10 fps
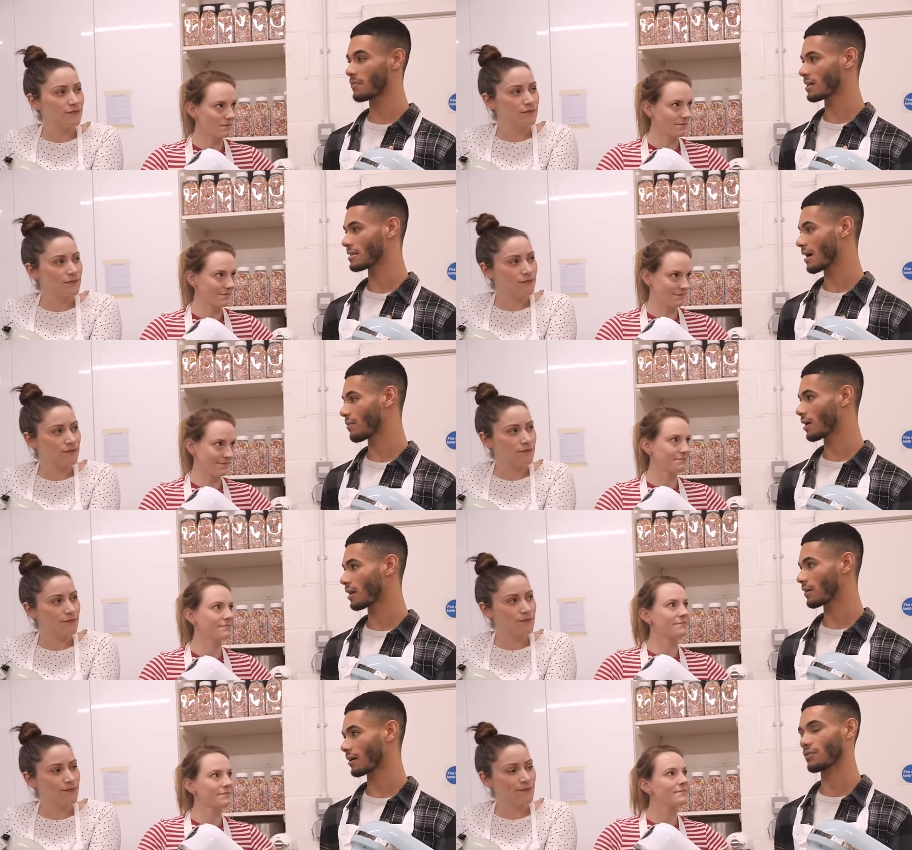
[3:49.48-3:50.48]
Speaker 1: find out
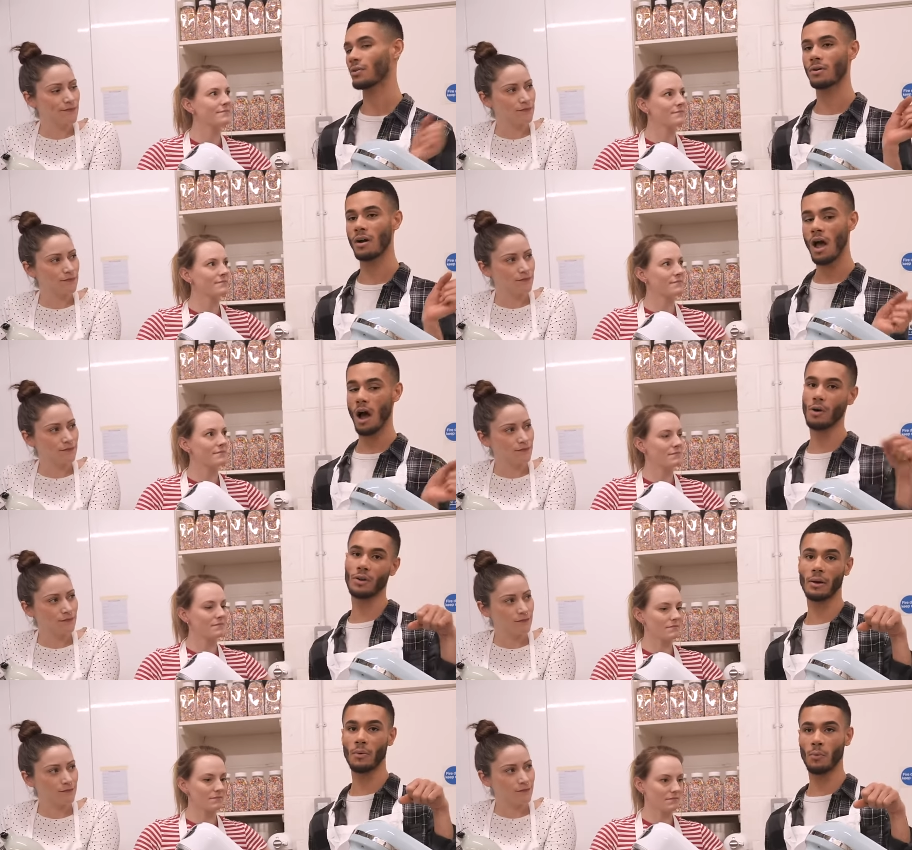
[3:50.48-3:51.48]
that if you're holding
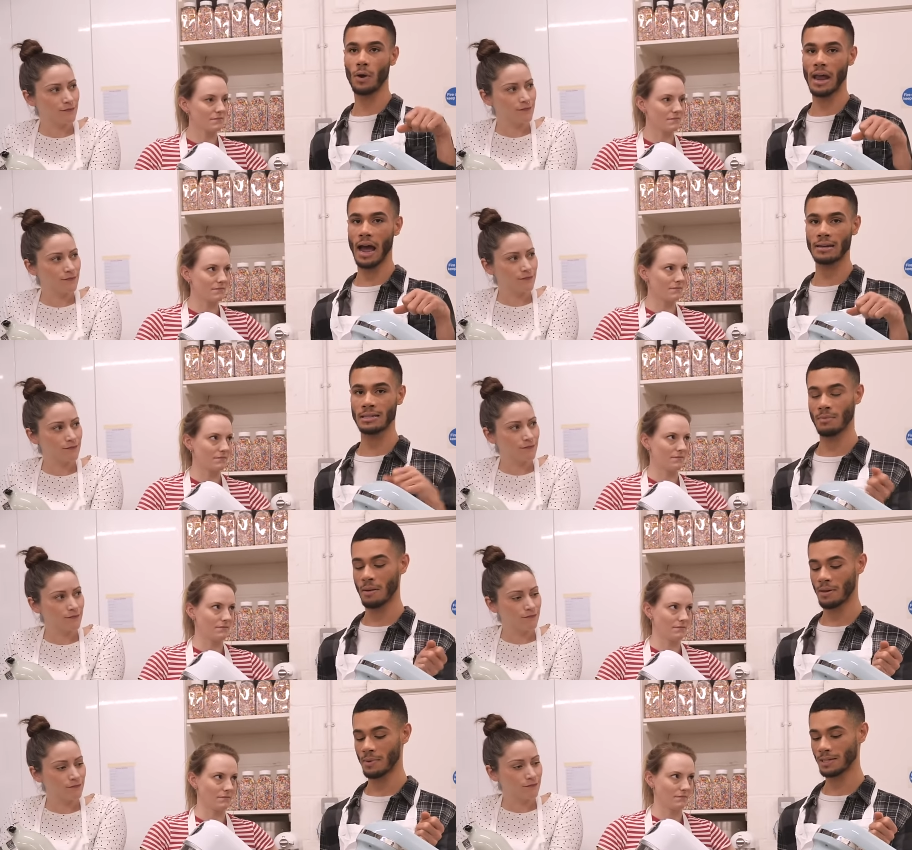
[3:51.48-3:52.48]
it with one hand, it might
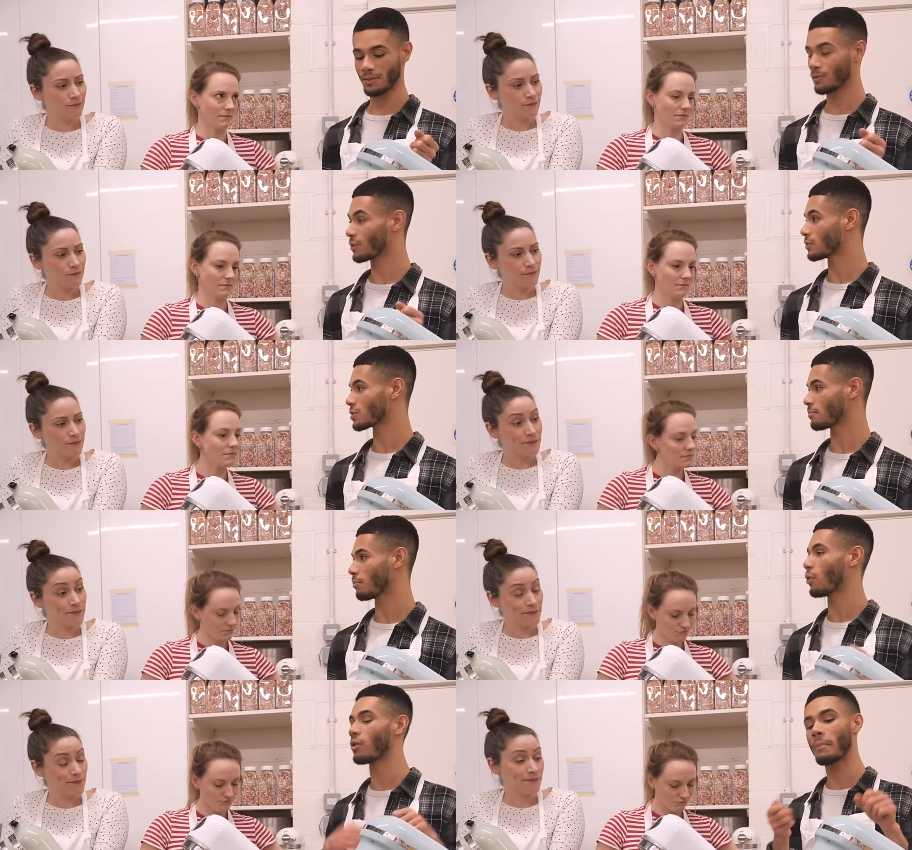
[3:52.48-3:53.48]
be a bit difficult to
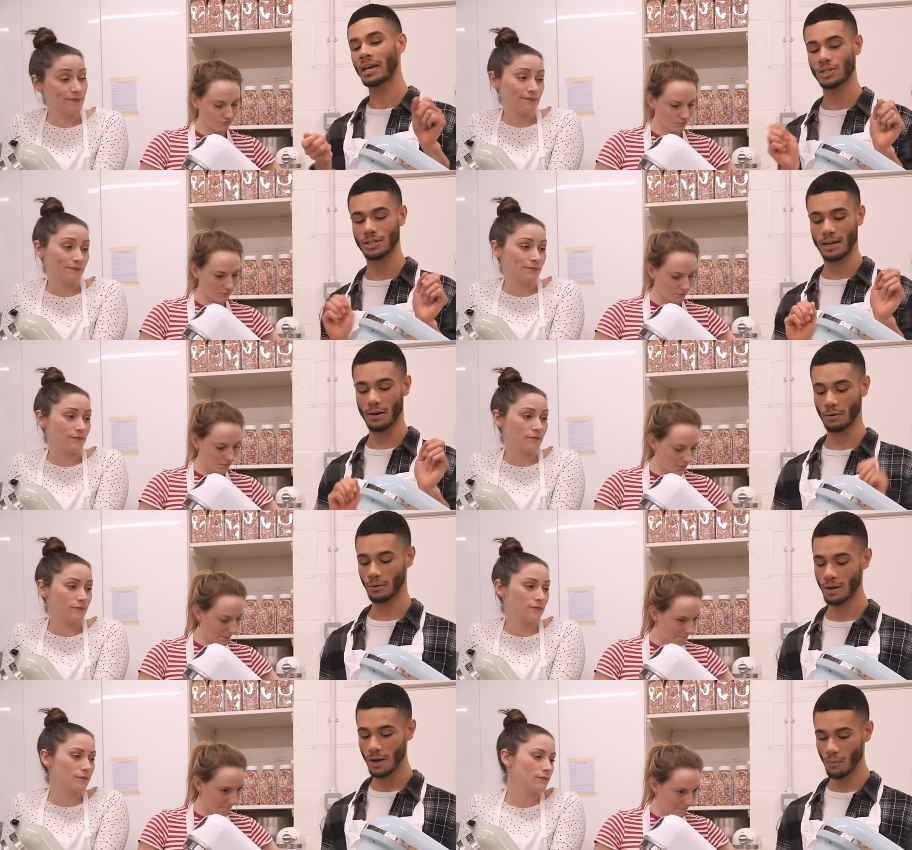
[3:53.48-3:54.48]
pour the mixtures out or
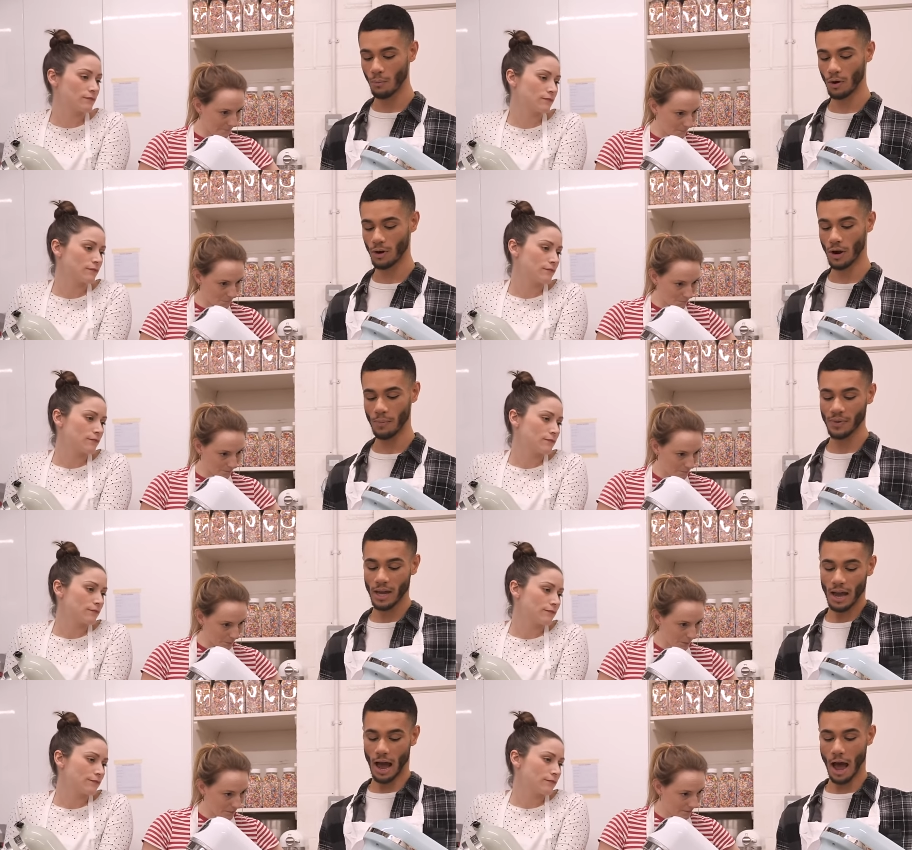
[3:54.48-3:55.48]
whatnot.
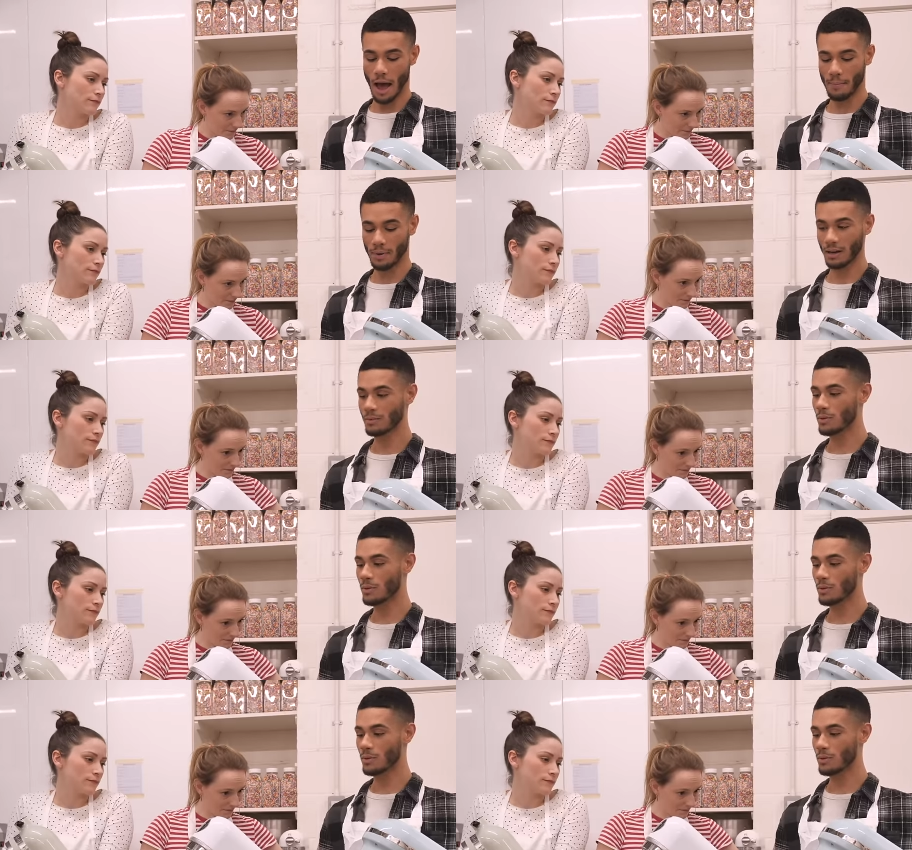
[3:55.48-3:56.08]
Um, it comes